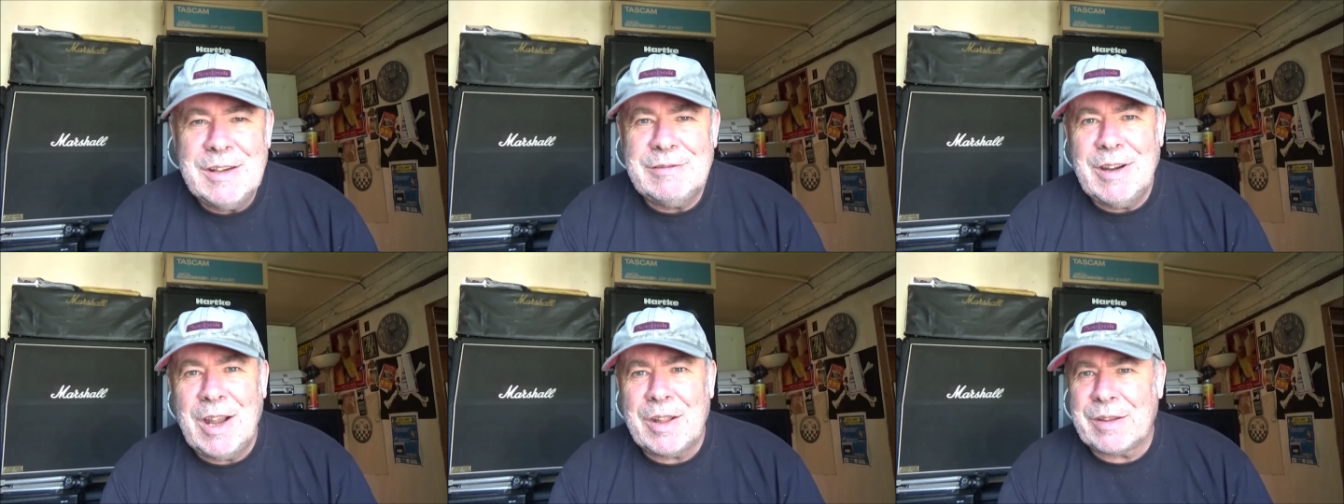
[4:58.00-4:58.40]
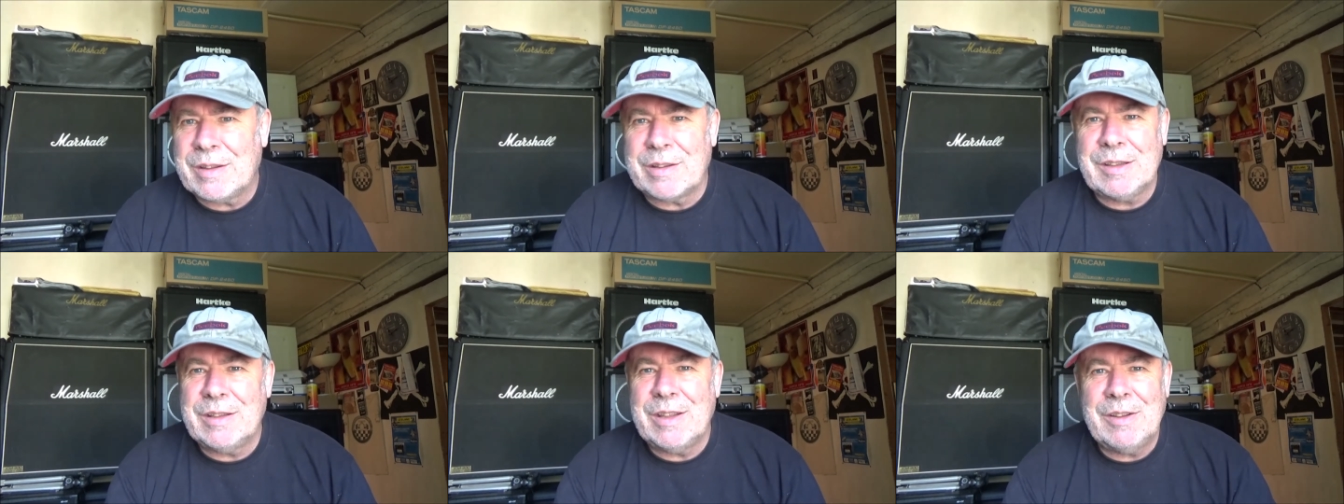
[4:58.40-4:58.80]
rather
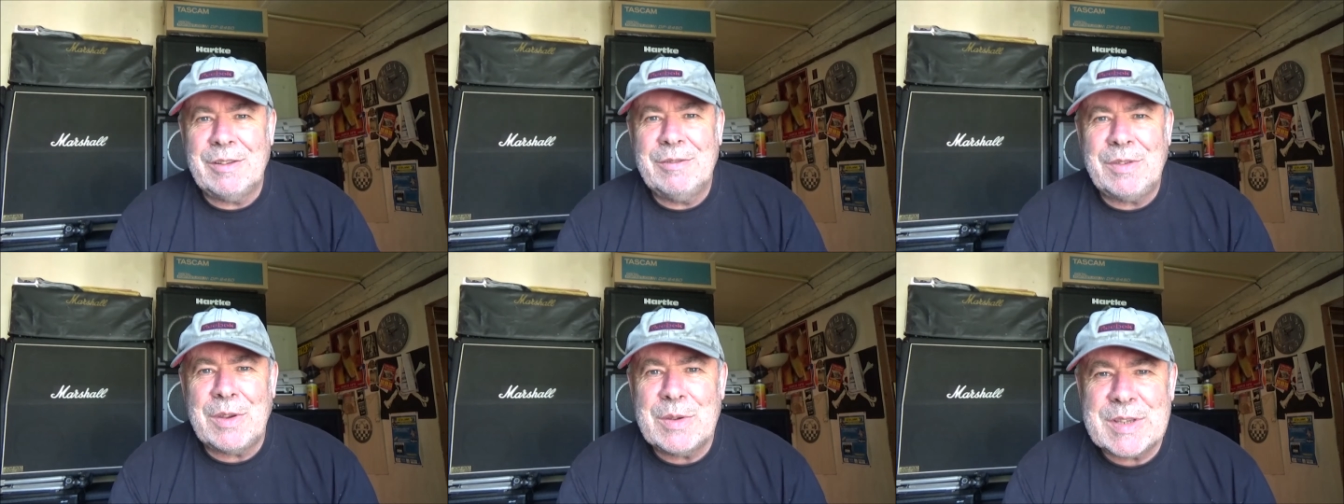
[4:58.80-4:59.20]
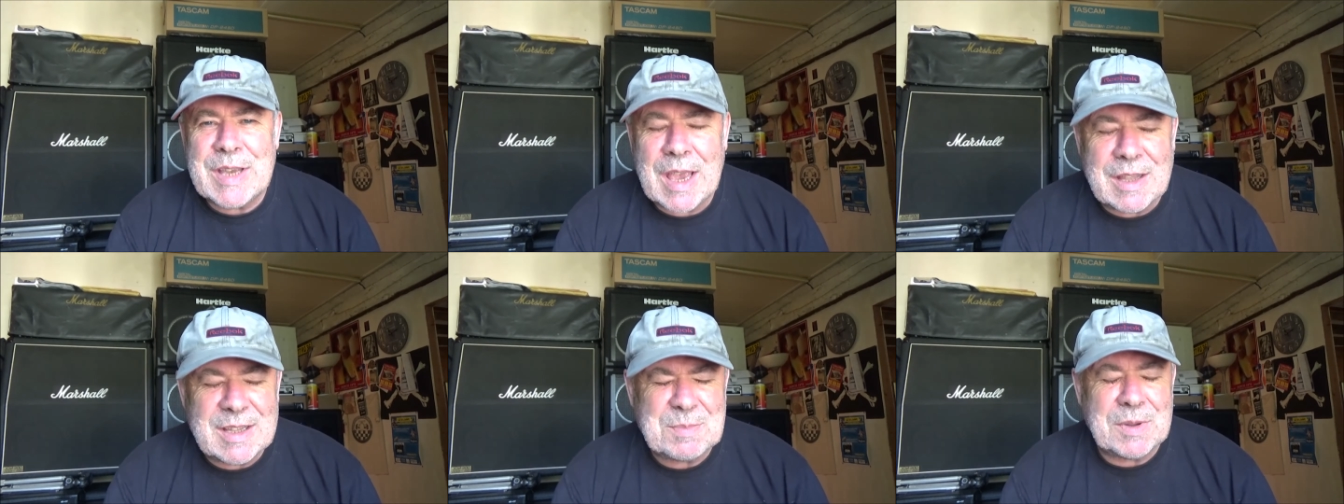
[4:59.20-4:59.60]
than a few
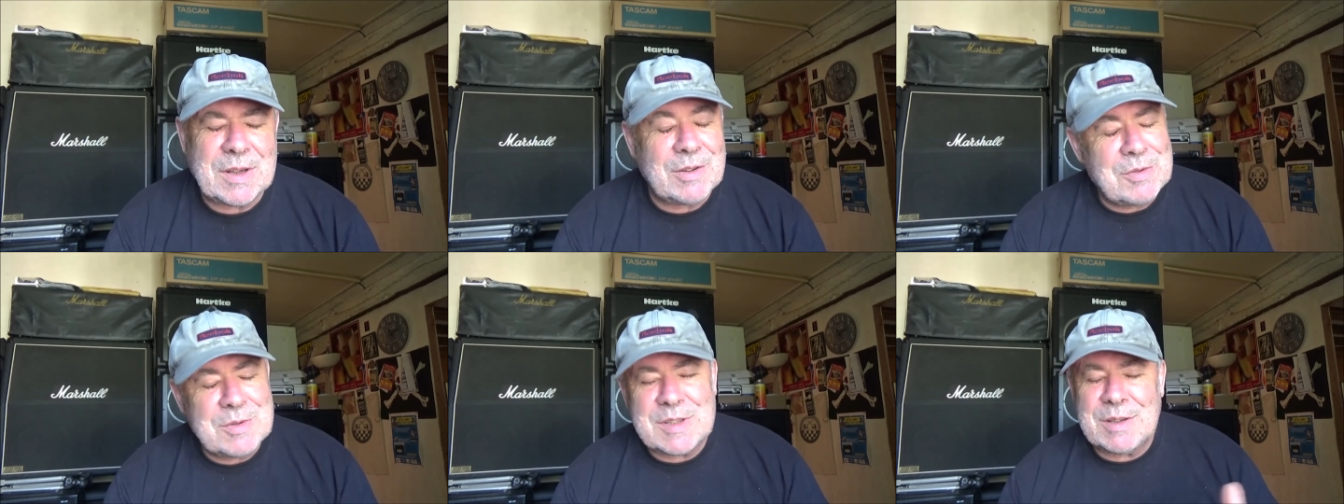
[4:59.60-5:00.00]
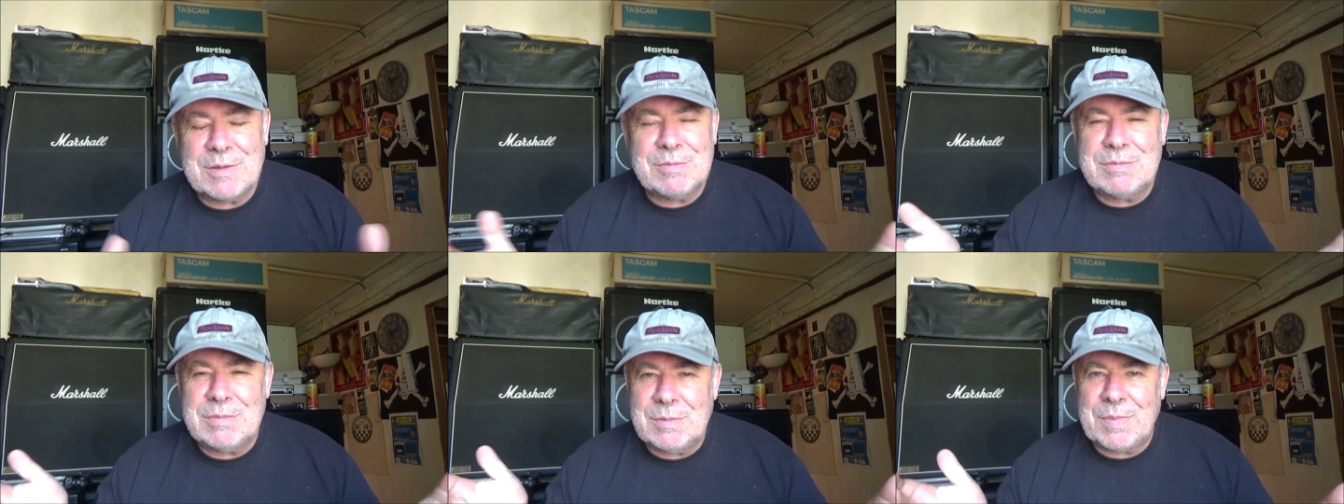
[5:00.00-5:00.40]
seconds. But of course it
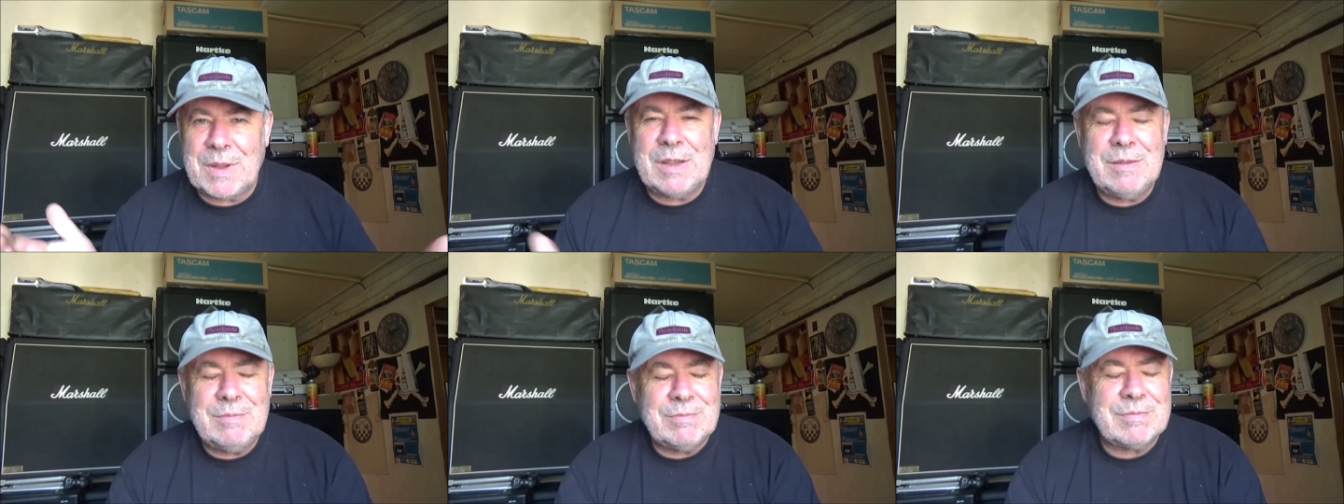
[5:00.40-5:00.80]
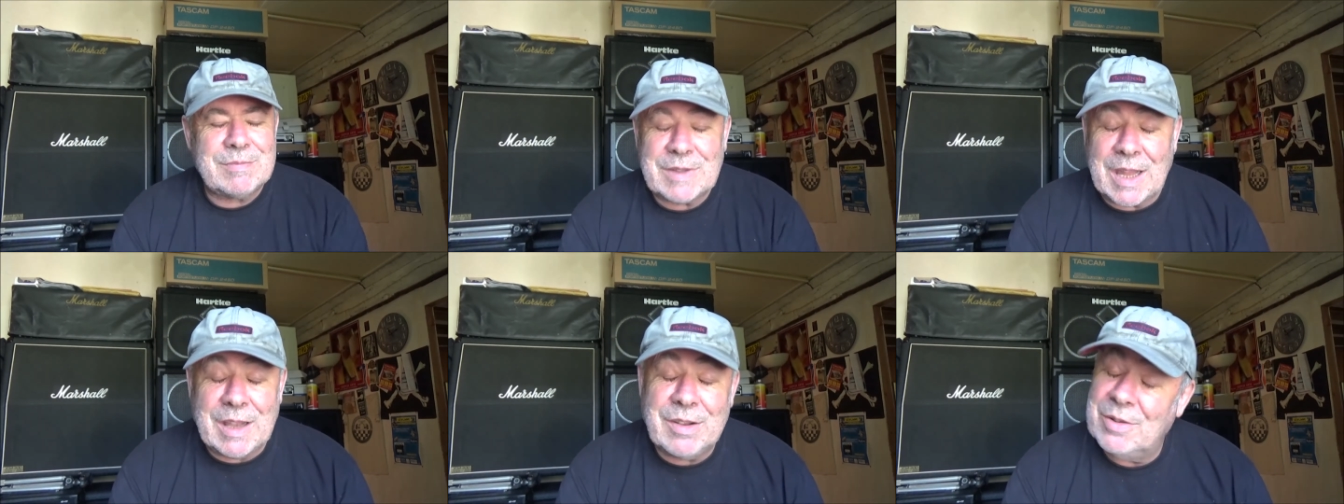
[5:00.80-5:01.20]
would be
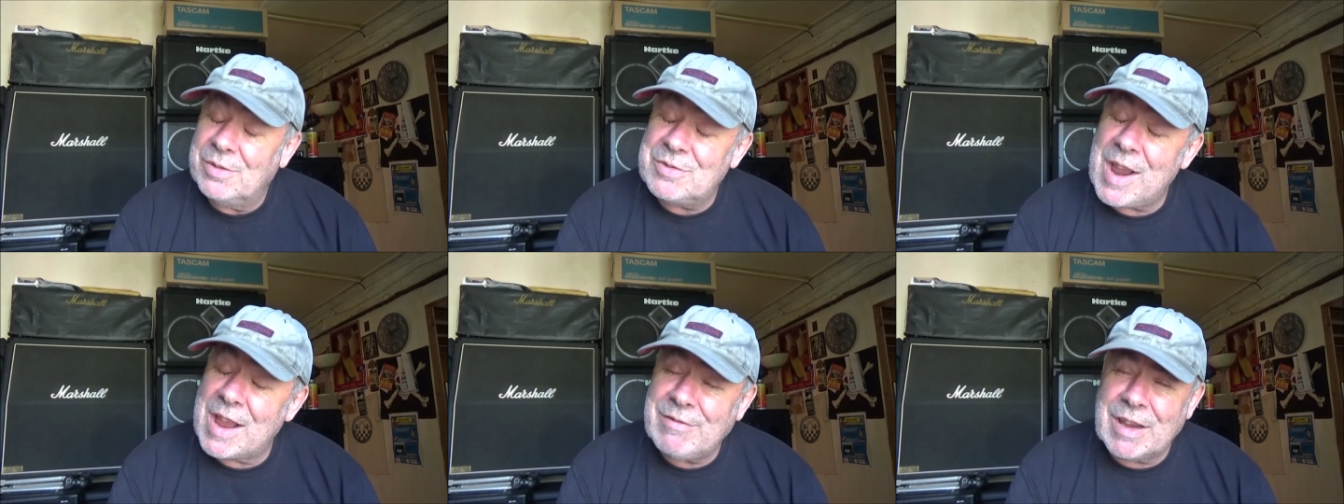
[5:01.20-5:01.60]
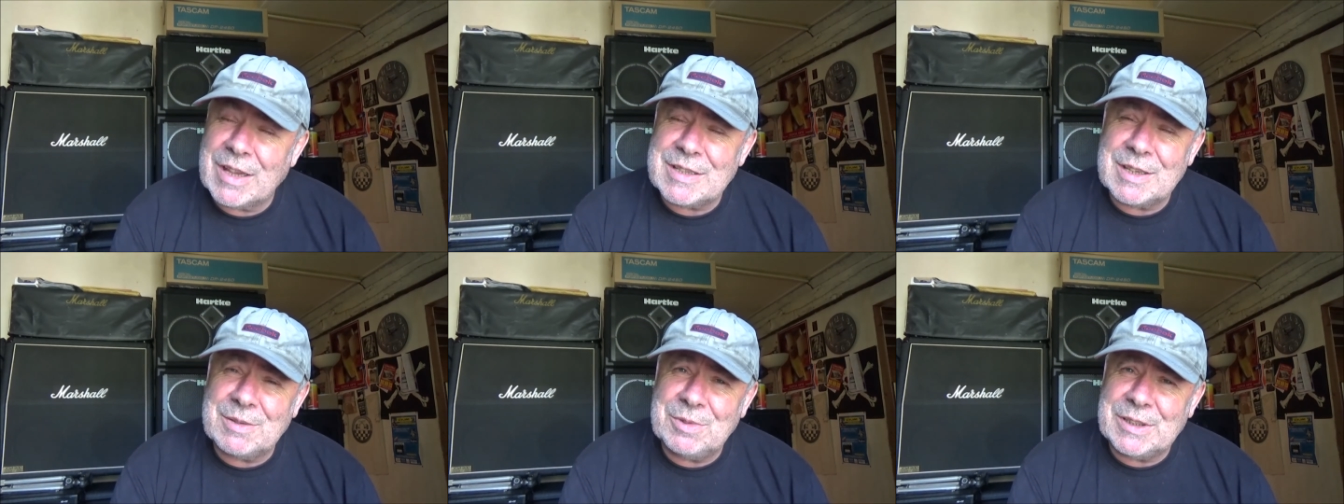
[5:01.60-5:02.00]
then not drag
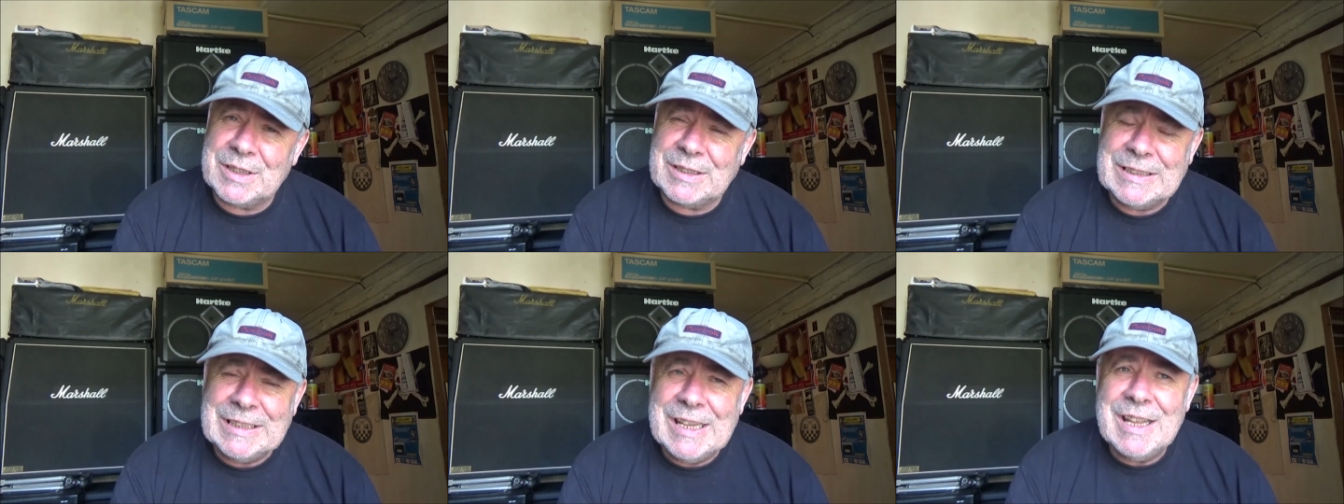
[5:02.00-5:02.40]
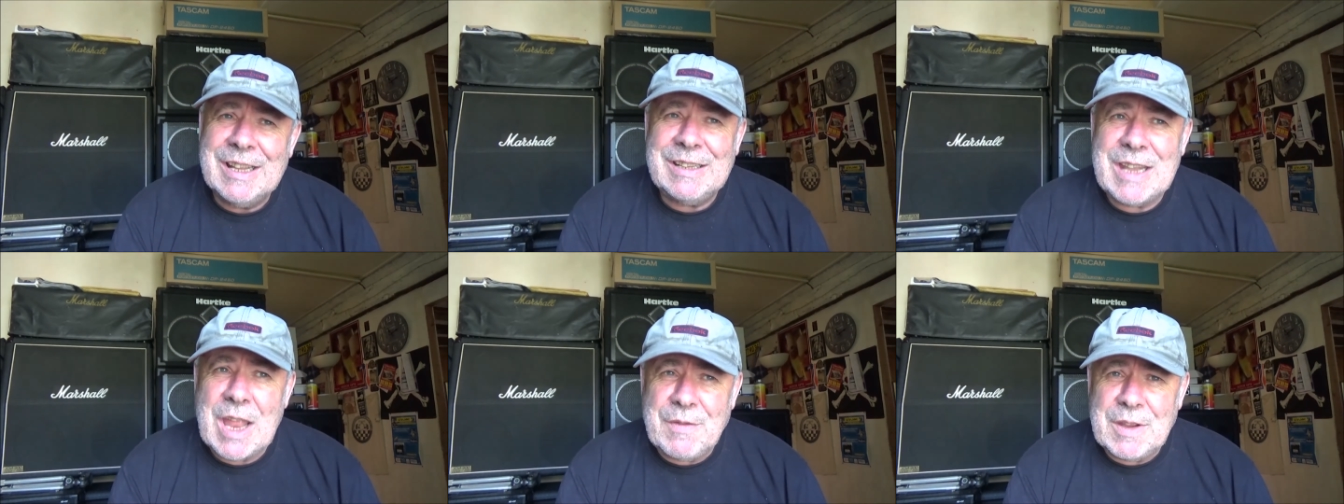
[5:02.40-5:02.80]
racing, would it?
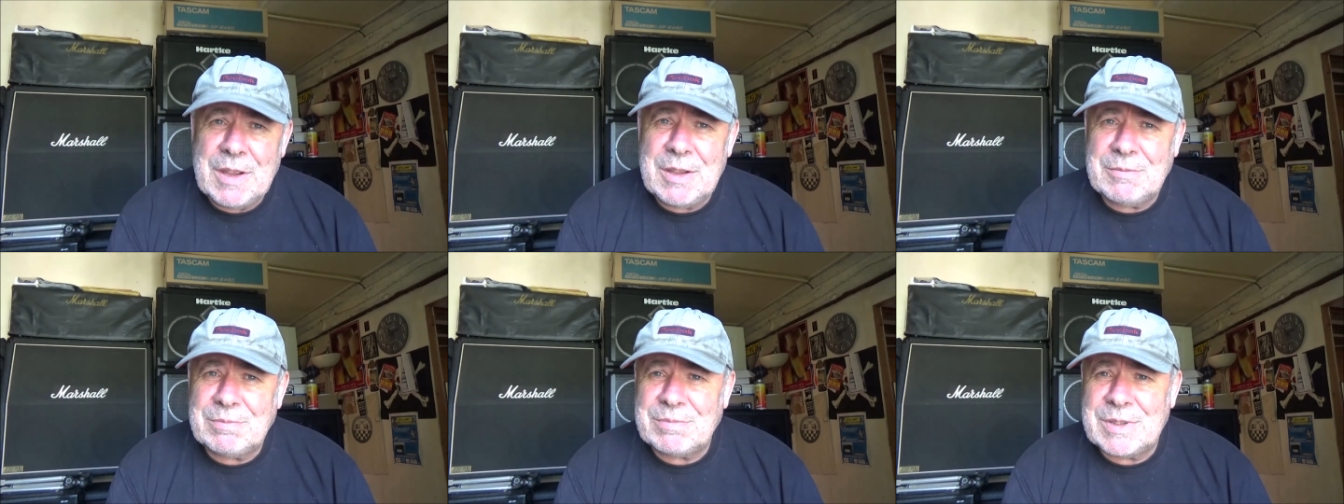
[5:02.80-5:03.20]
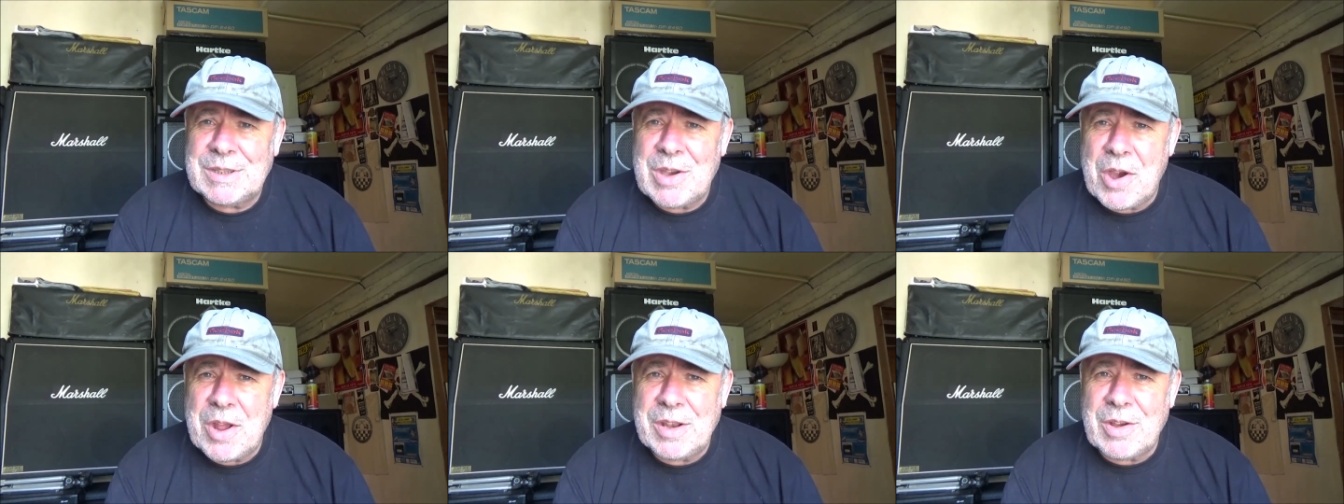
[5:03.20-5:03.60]
Never
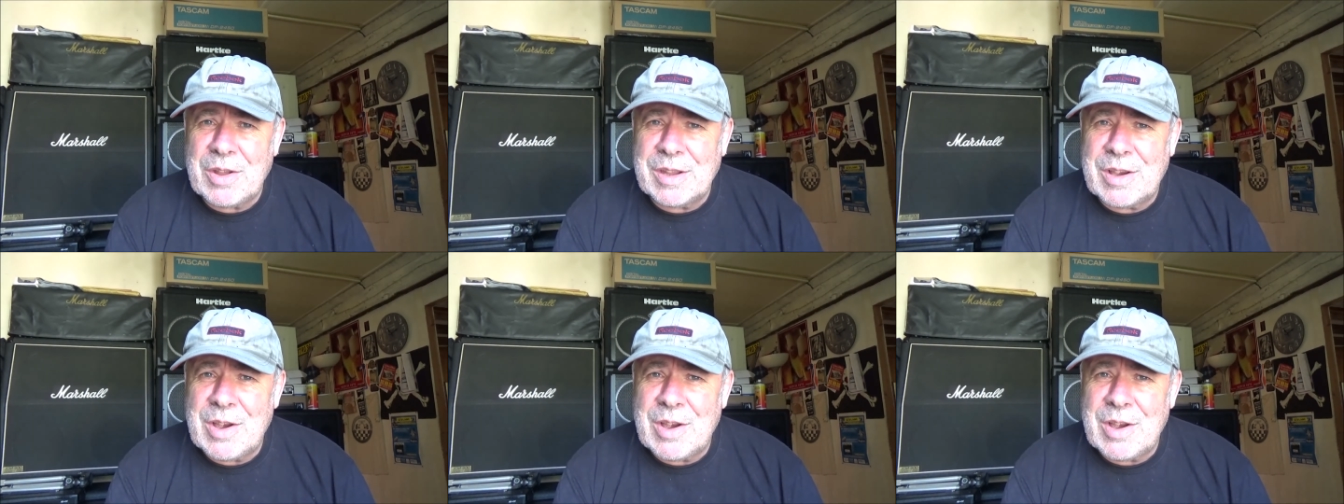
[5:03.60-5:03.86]
kind of got the